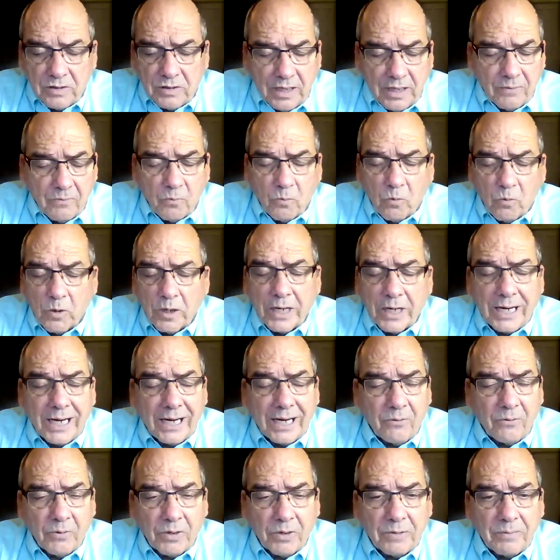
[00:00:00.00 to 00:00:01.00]
them
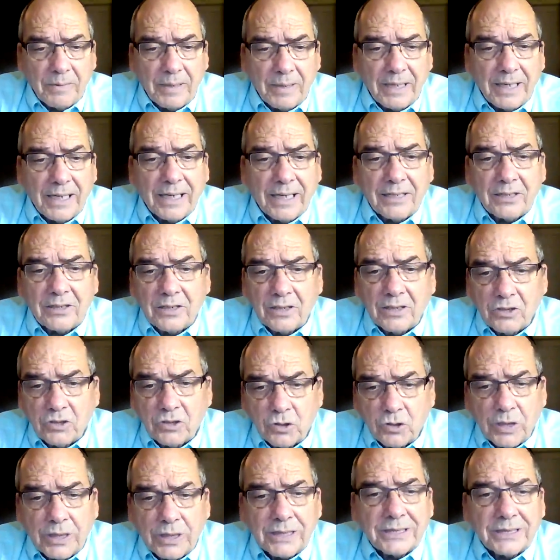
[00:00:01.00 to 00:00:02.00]
working with me and the
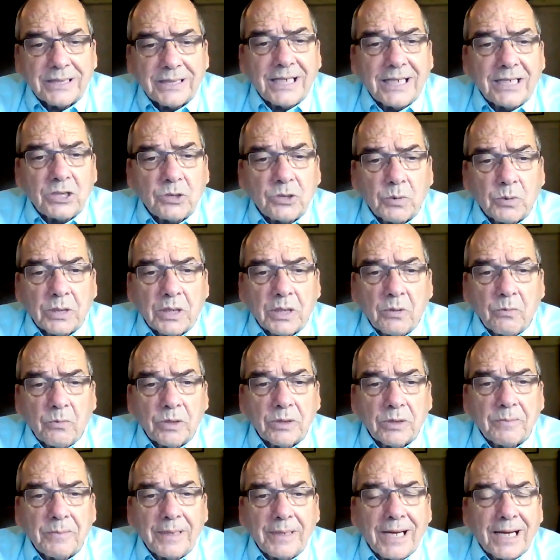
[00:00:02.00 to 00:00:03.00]
trance guides
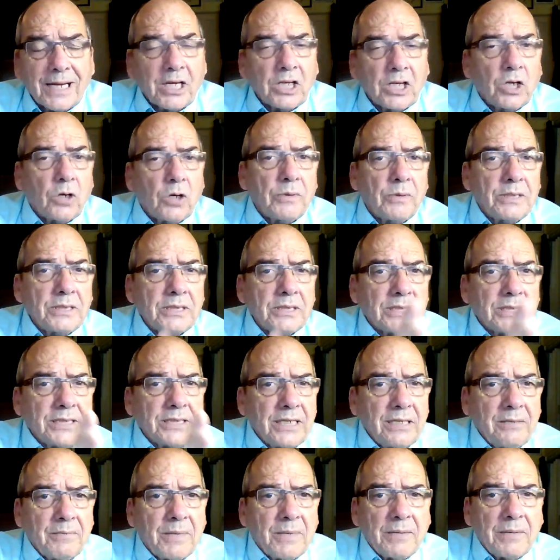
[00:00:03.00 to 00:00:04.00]
working with me, I could always
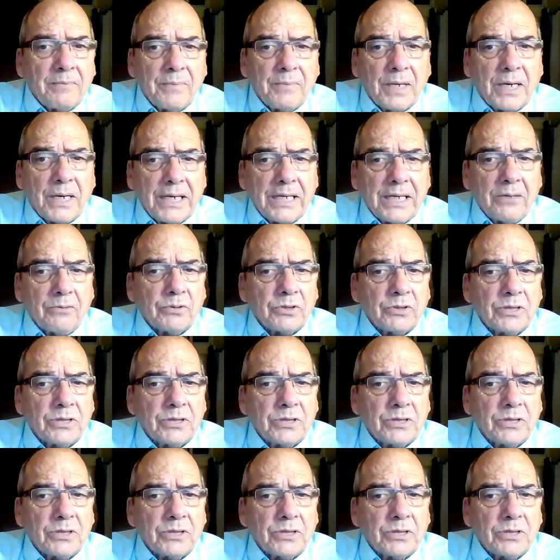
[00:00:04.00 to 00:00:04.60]
see my body.